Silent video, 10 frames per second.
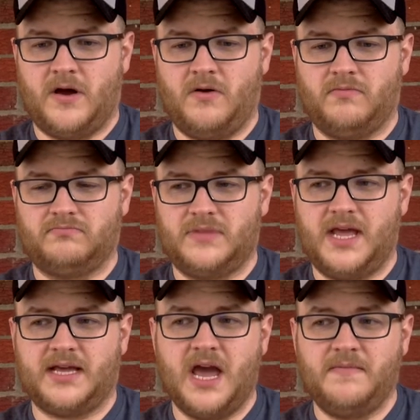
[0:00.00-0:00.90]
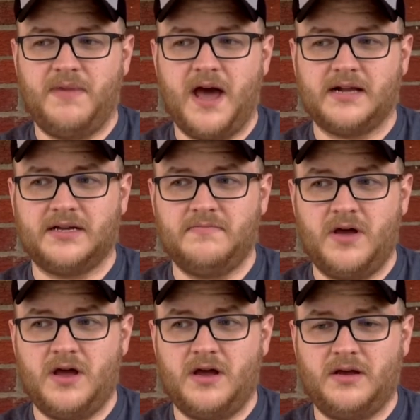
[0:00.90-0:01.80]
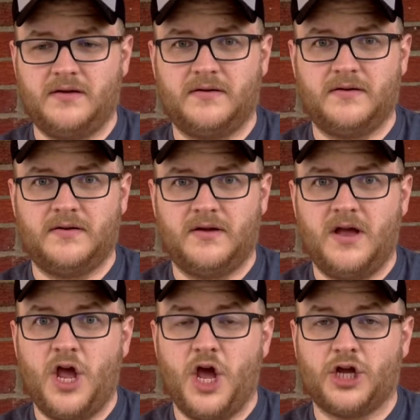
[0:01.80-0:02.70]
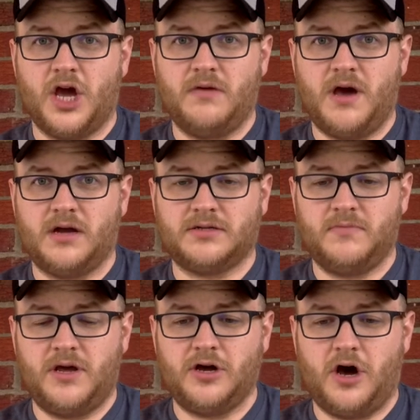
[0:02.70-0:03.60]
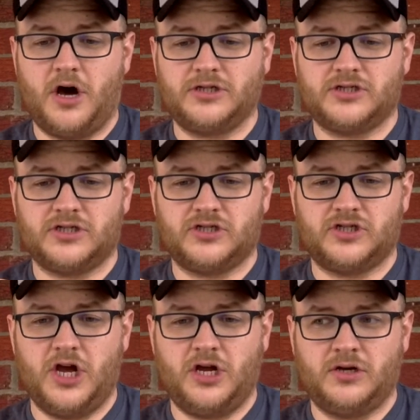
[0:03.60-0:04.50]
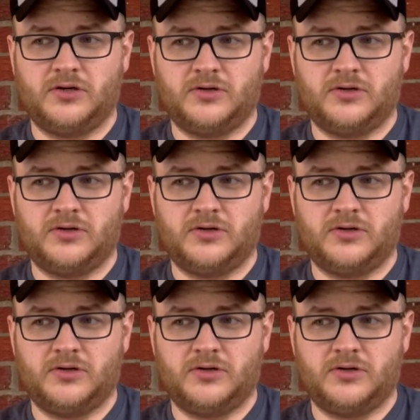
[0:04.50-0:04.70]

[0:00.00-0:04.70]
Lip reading: Oh, it came back to me. It came back to me, guys. See?